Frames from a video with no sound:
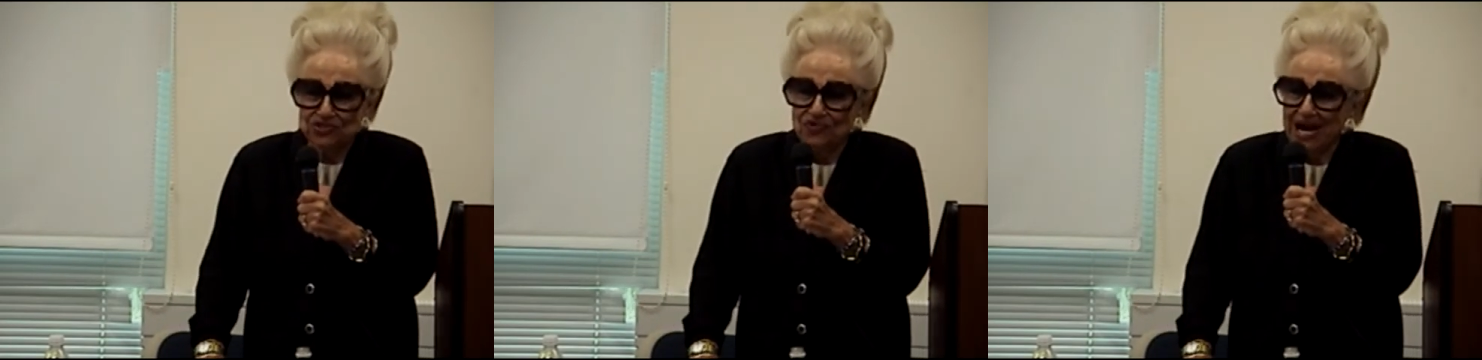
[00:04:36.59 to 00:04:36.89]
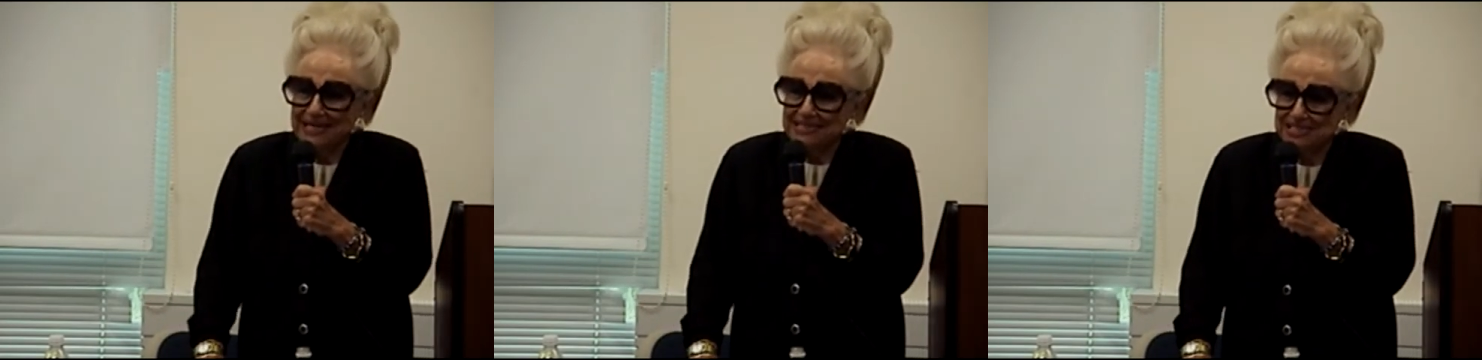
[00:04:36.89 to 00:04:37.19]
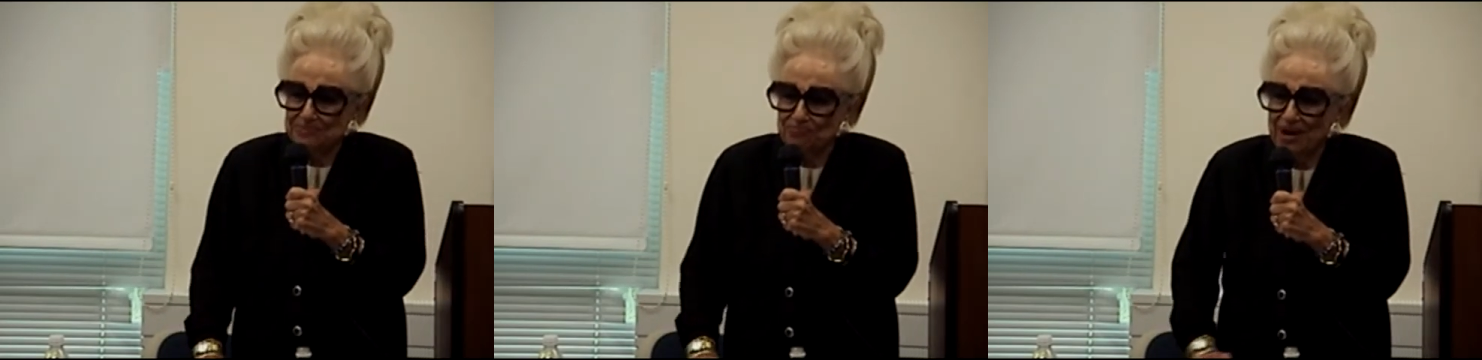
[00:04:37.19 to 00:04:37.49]
trying to
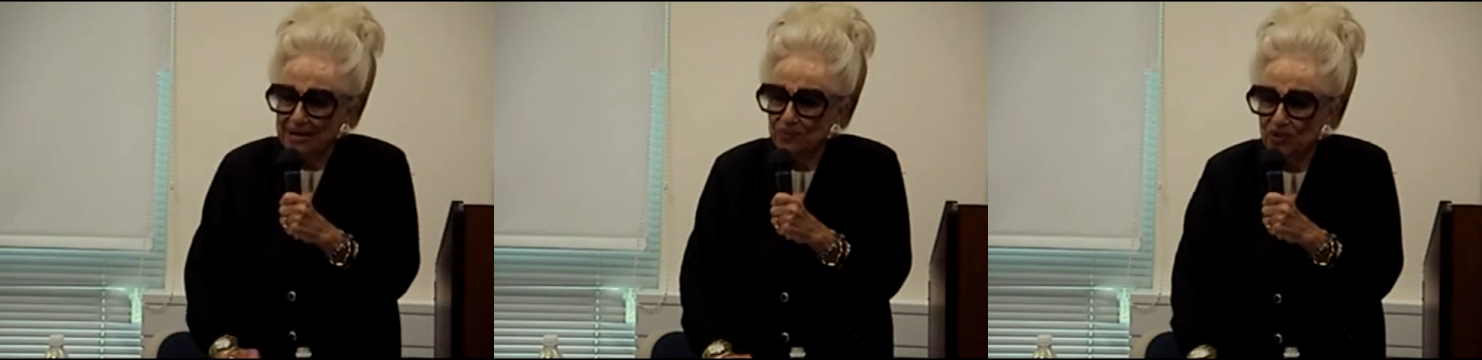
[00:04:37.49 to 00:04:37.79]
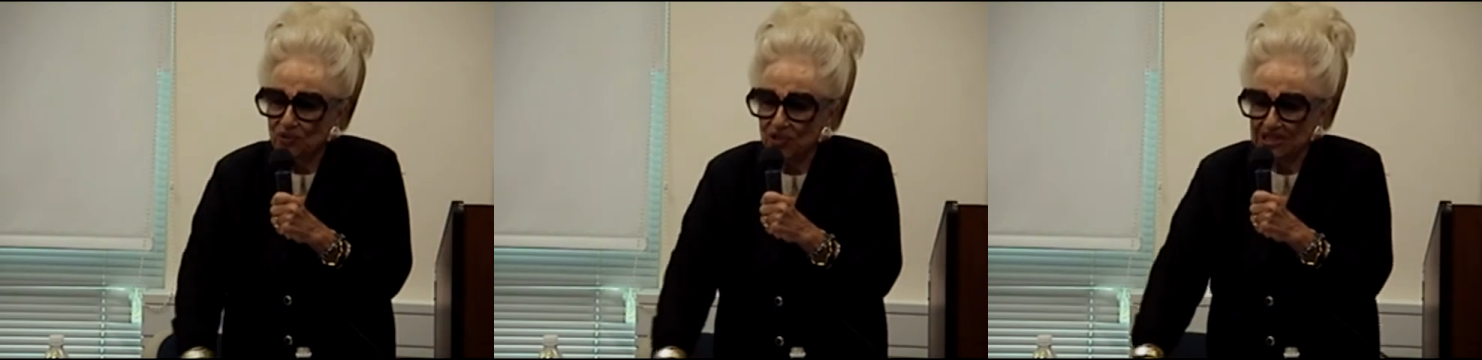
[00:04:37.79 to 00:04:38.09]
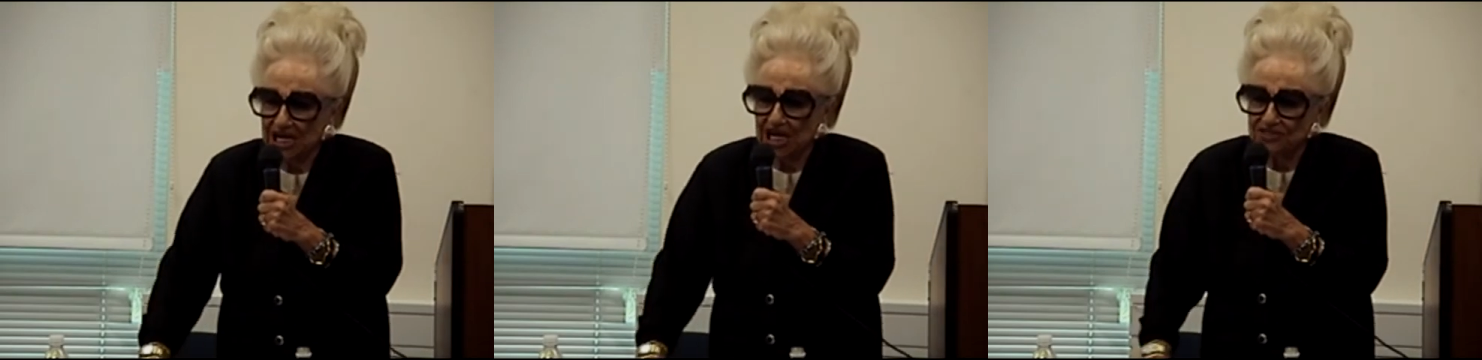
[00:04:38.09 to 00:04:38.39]
spread it with all
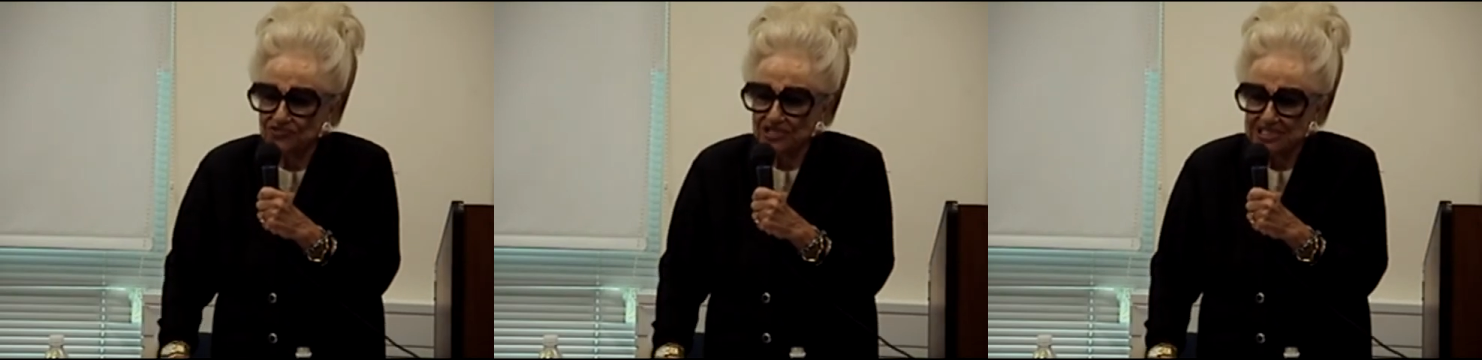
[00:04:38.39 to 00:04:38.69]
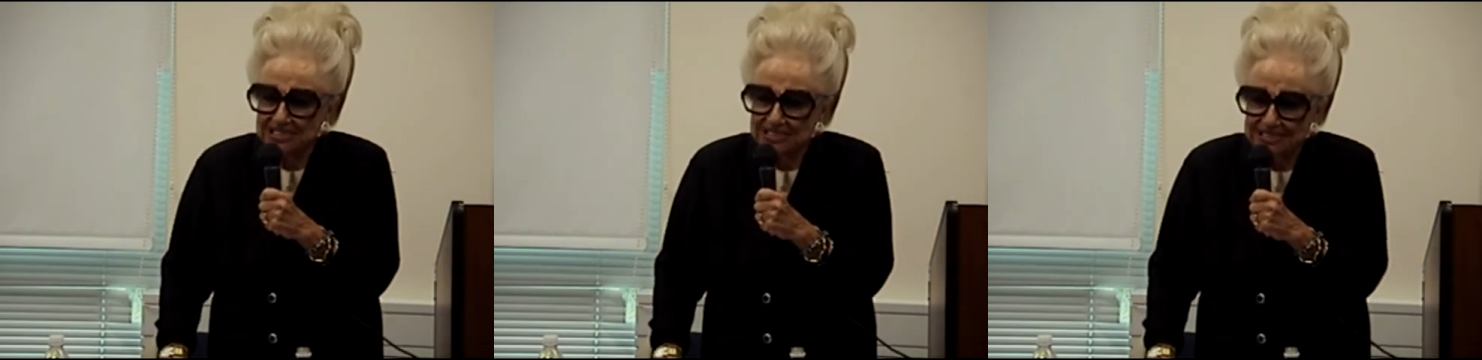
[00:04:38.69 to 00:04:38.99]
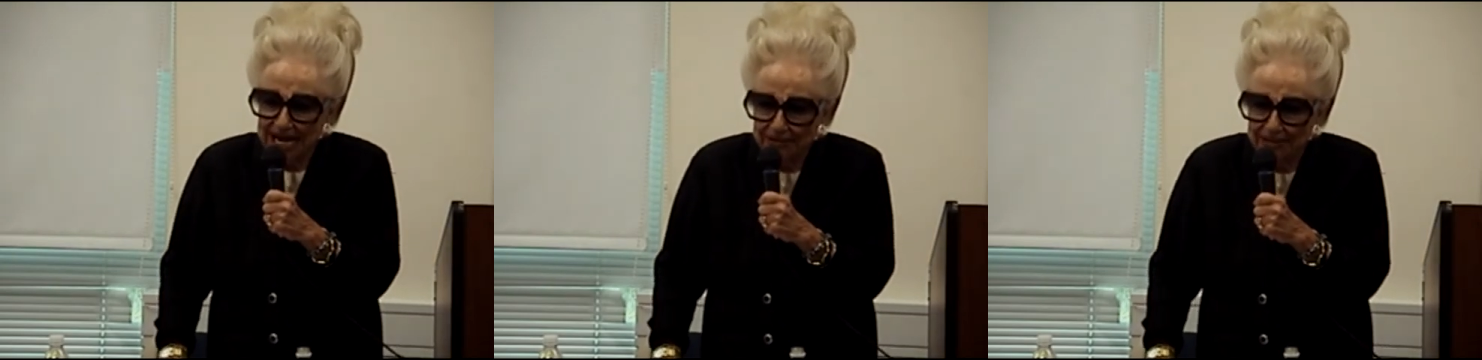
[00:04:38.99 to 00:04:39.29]
the countries in
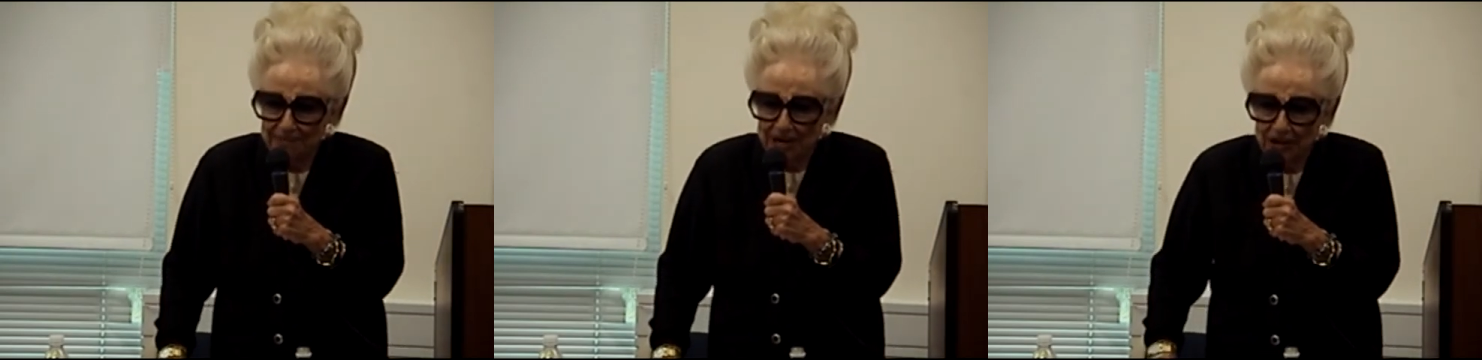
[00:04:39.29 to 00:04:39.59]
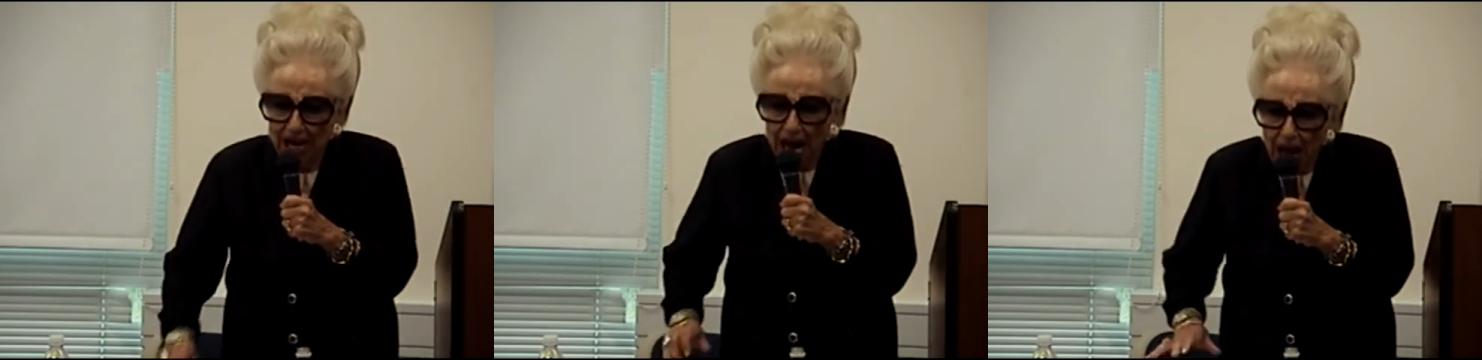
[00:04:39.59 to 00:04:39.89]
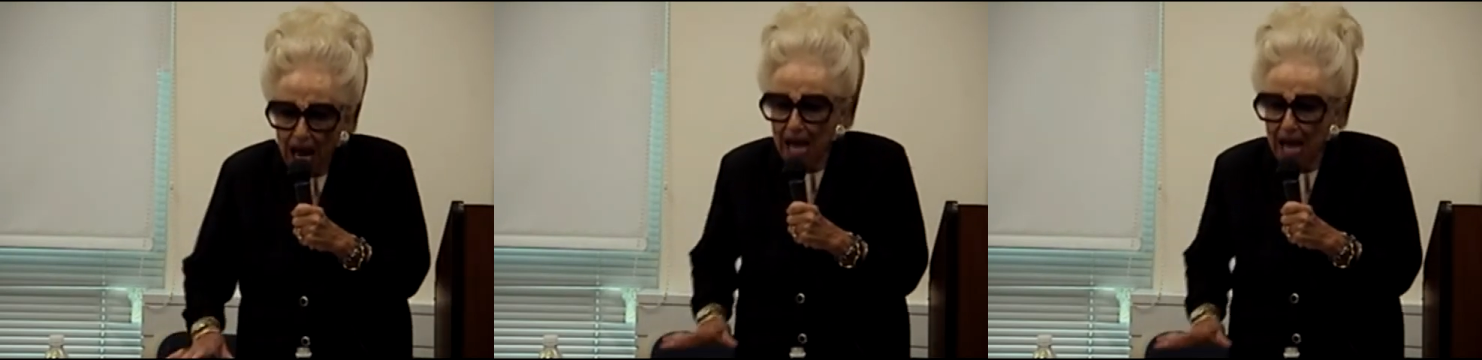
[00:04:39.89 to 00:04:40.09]
South America?